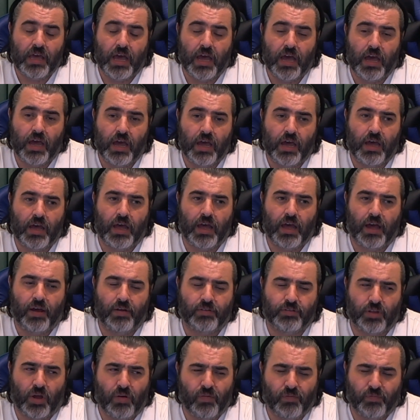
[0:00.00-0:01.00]
I
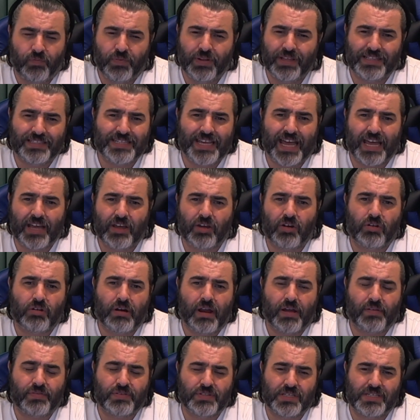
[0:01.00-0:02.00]
don't think
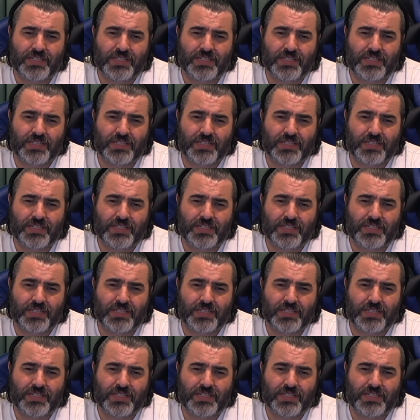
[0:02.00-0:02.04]
tachographs